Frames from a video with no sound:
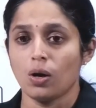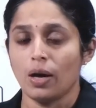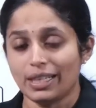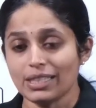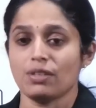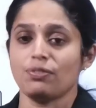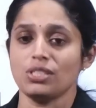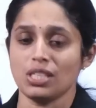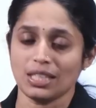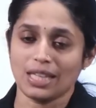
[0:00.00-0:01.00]
it is
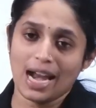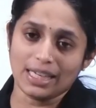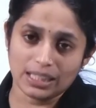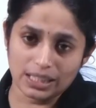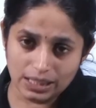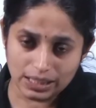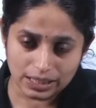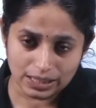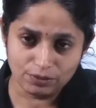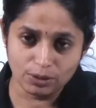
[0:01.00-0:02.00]
sufficient that
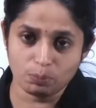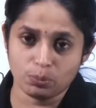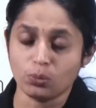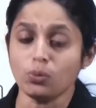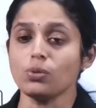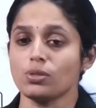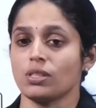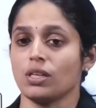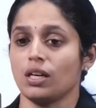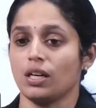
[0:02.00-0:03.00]
if he proves
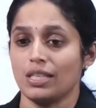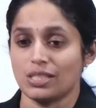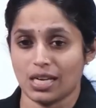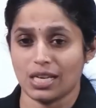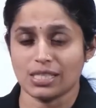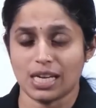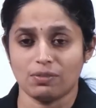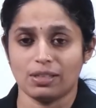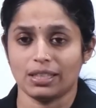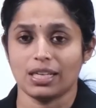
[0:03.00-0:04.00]
his readiness and
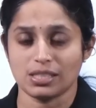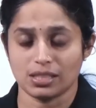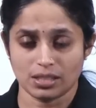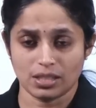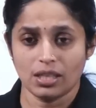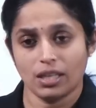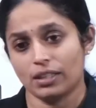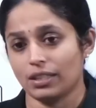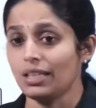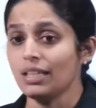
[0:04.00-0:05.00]
willingness,
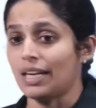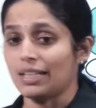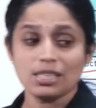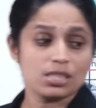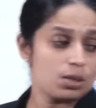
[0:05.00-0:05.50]
then that is